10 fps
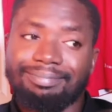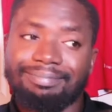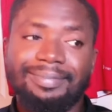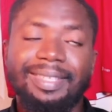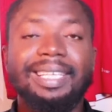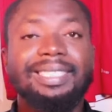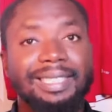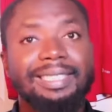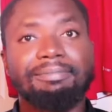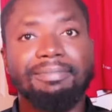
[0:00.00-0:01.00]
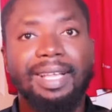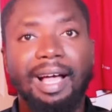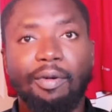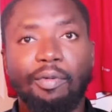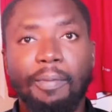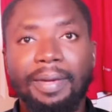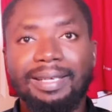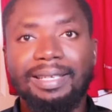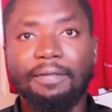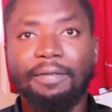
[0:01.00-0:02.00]
Let's see. I will make
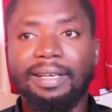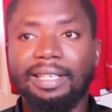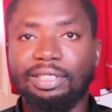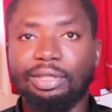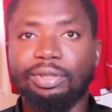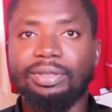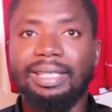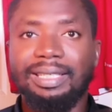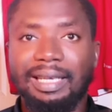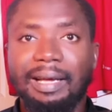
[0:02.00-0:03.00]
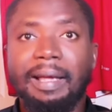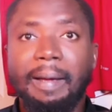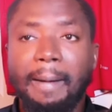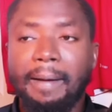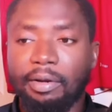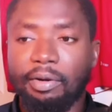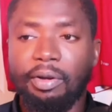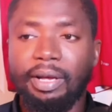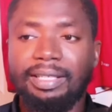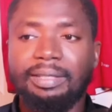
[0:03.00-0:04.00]
that final decision later
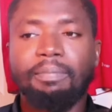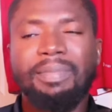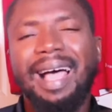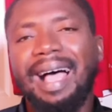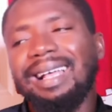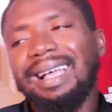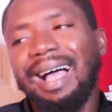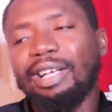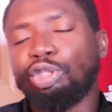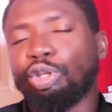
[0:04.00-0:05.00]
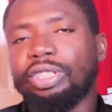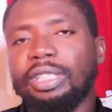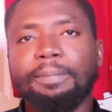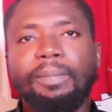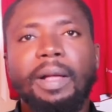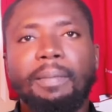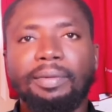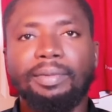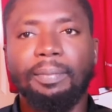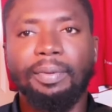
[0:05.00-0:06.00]
regarding me adjusting my
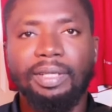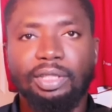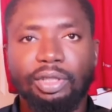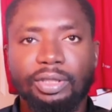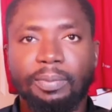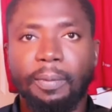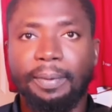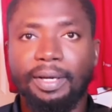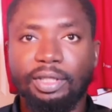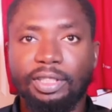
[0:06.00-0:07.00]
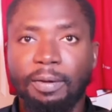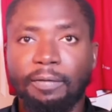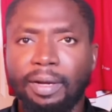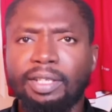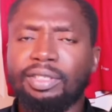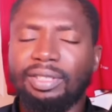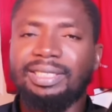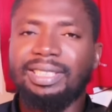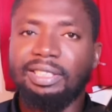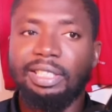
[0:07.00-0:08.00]
predictions. But based on this performance, do they still
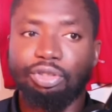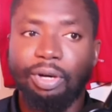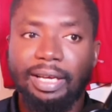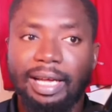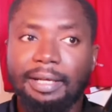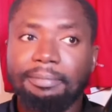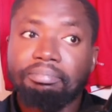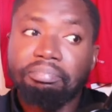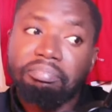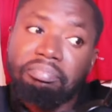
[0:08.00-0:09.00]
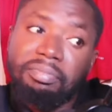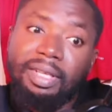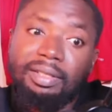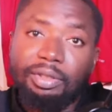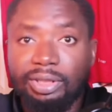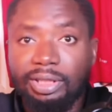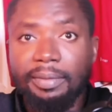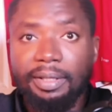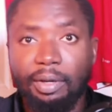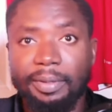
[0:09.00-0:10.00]
need a striker? You tell me in the
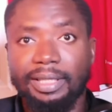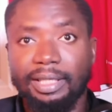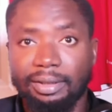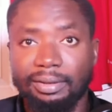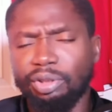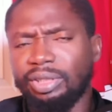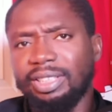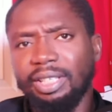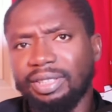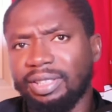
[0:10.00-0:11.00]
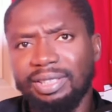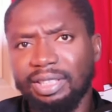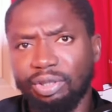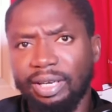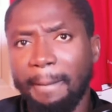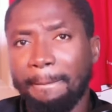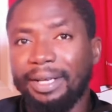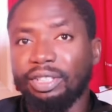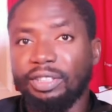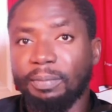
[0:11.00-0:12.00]
comment section. Do you think Chelsea is a striker based on
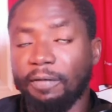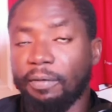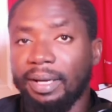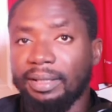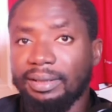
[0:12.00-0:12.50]
this performance?